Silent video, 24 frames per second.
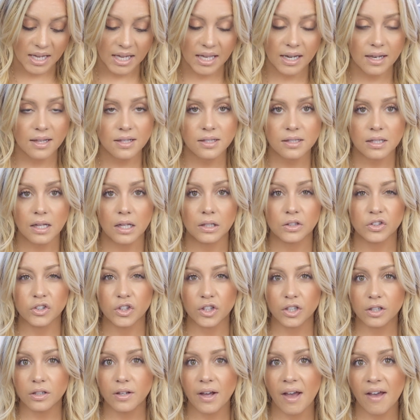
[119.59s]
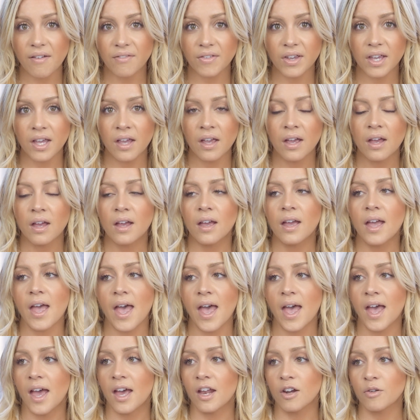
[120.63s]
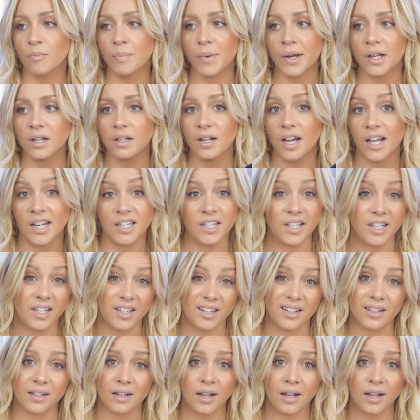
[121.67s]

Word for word: It is a little heavy, but I need